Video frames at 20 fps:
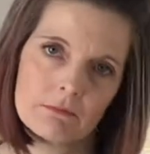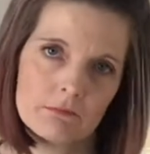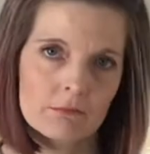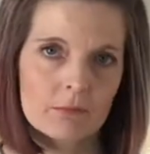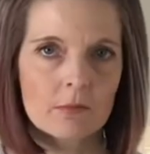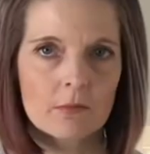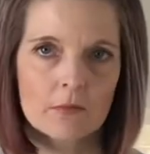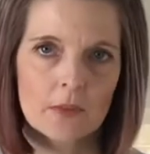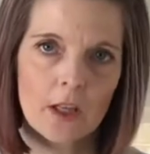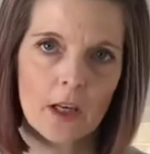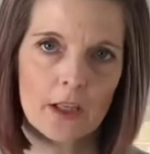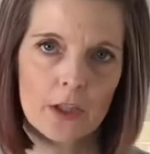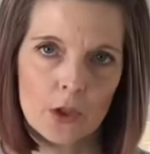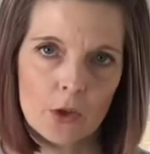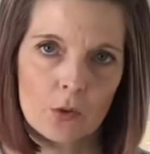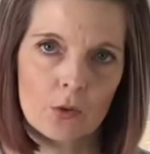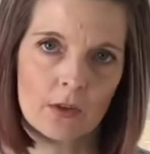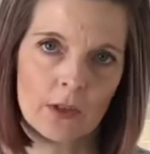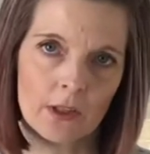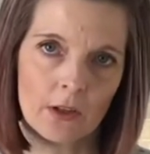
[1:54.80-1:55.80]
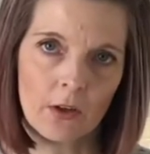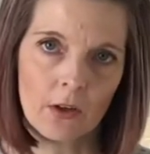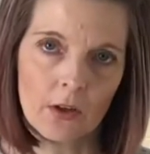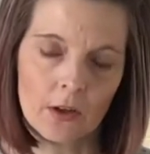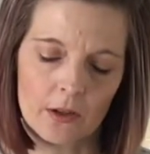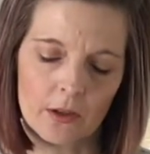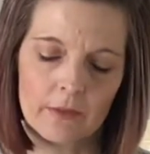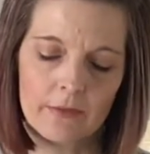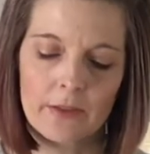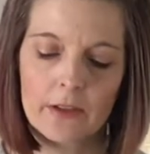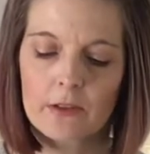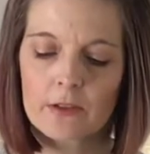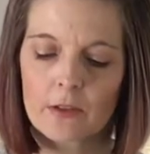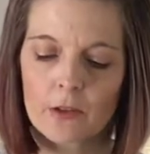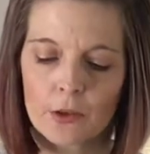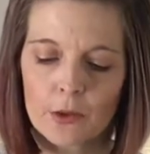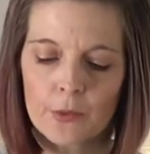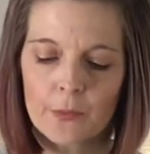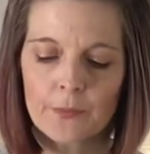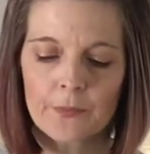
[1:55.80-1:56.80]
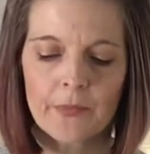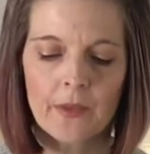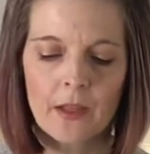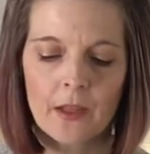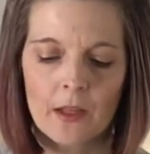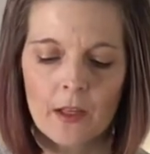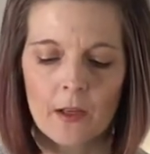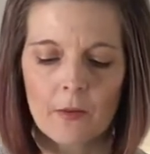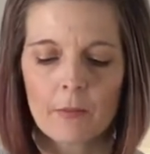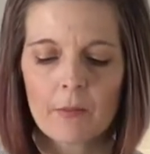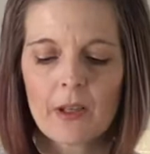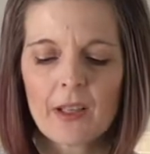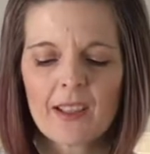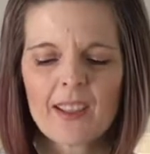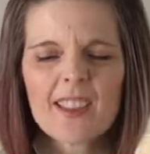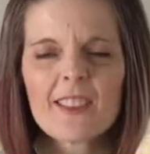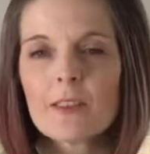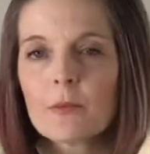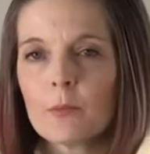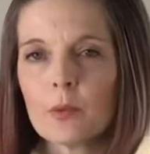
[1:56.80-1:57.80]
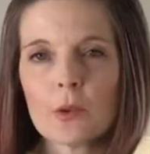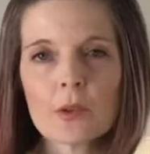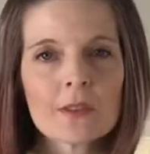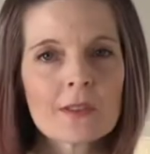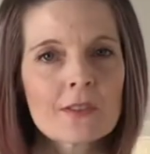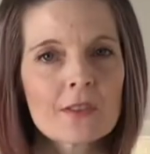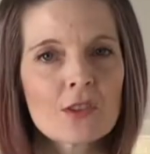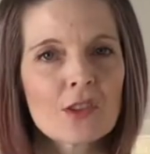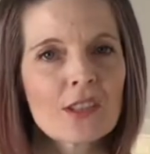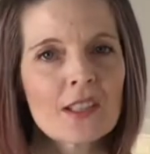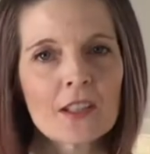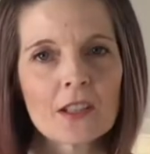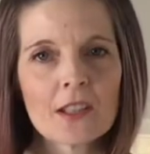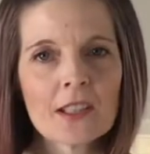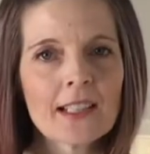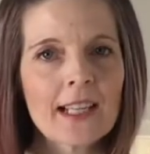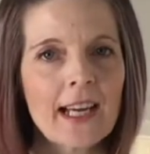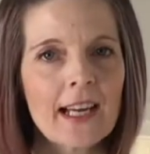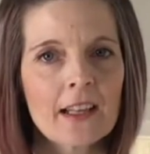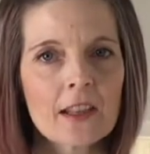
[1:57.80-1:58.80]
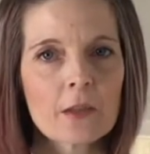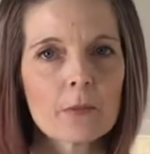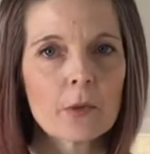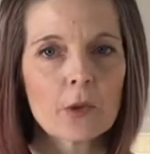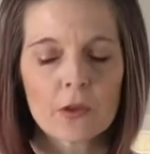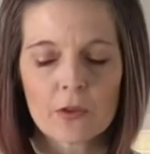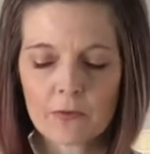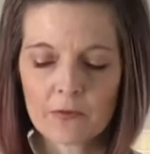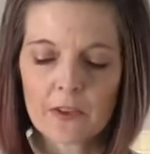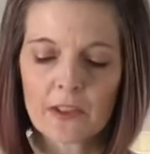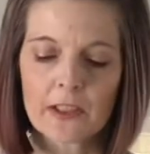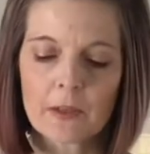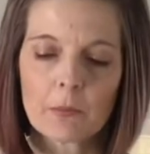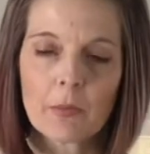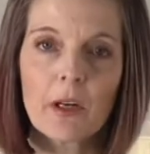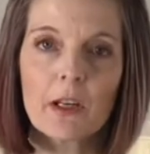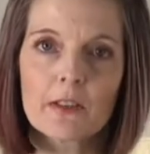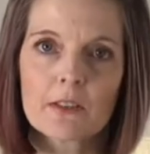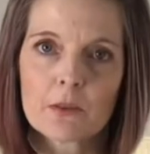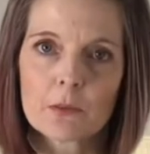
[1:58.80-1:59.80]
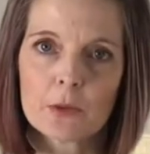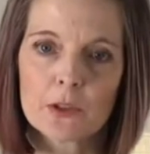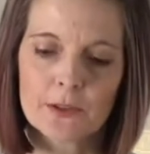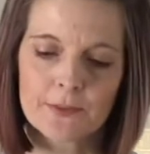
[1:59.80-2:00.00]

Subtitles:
not using all of the dough, but it's important so that you can add the most filling possible.